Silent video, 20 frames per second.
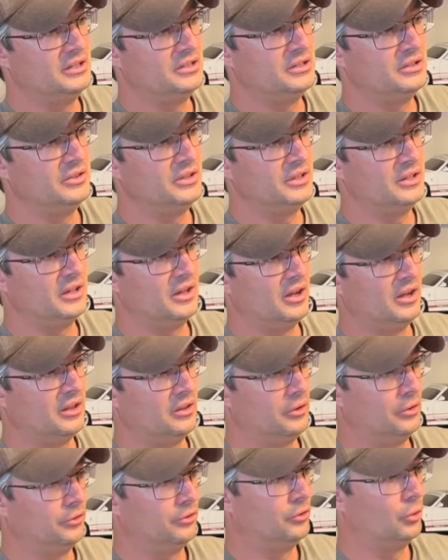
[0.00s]
the
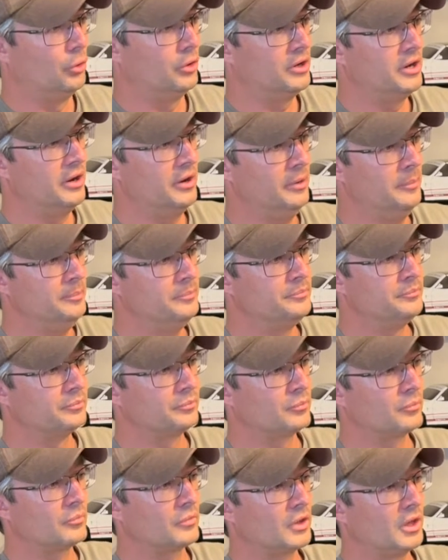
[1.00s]
little door here.
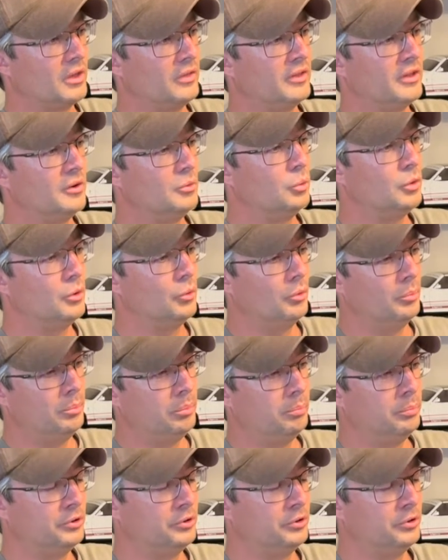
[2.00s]
And then we will